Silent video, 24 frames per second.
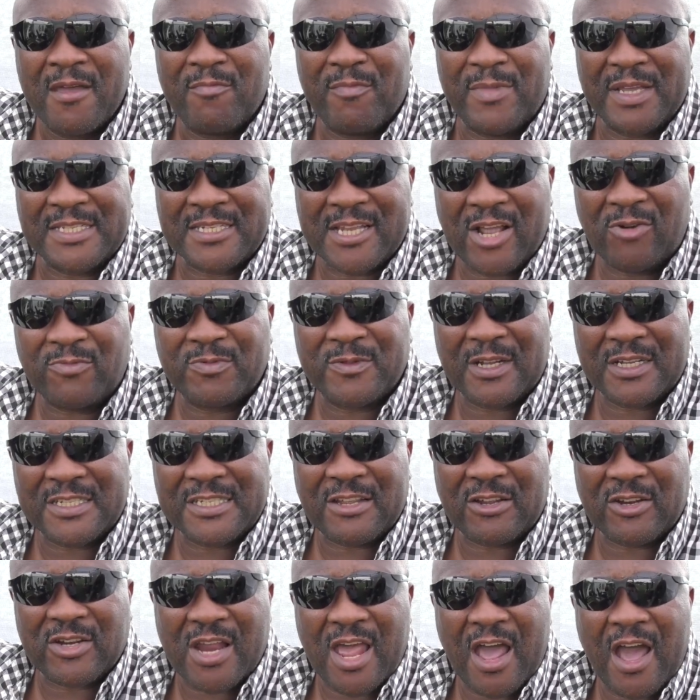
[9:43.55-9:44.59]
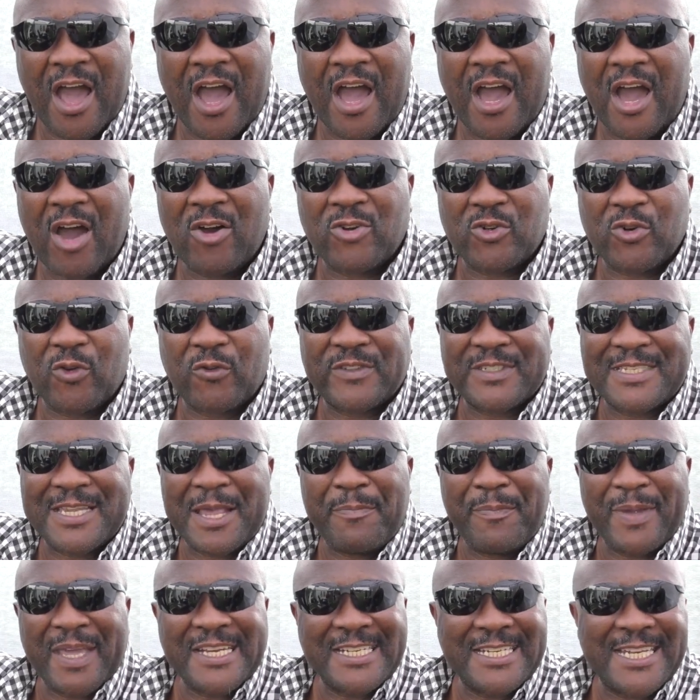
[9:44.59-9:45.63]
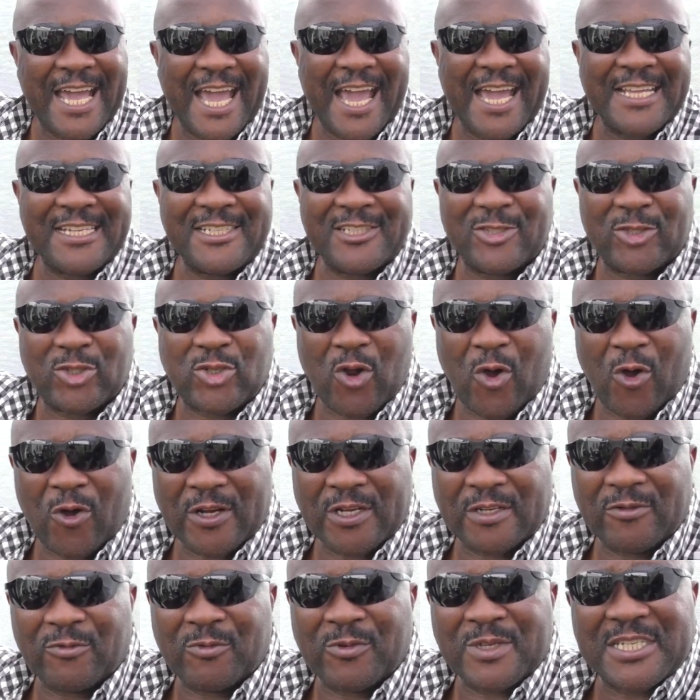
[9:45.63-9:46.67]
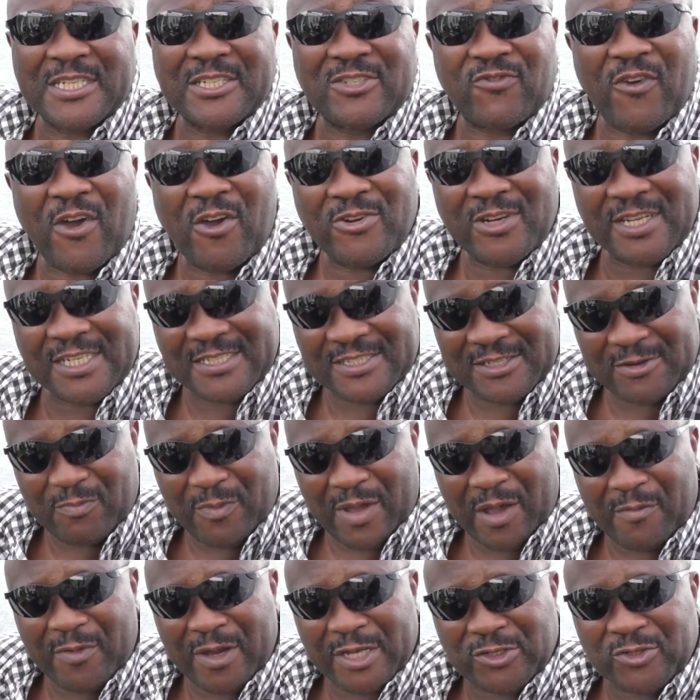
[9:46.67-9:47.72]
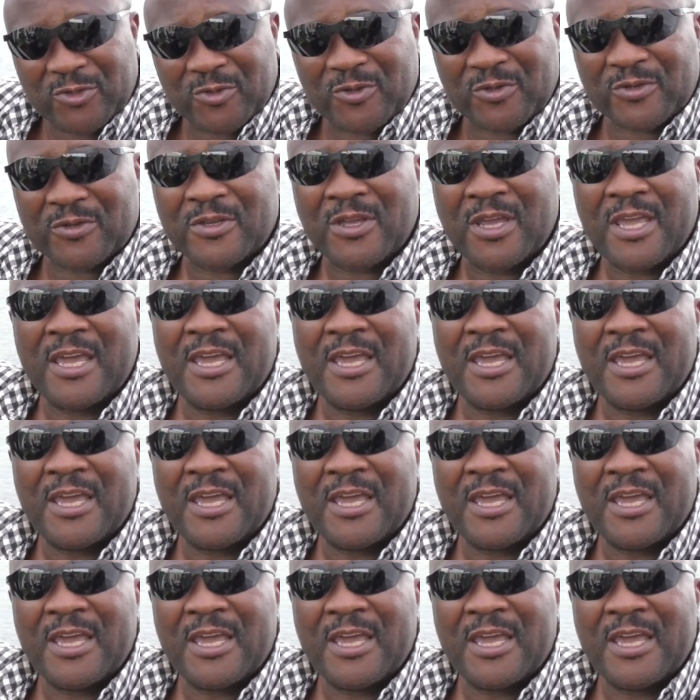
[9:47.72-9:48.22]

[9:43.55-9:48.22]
My sculptures are out of serpentine stone, which is found in Zimbabwe too.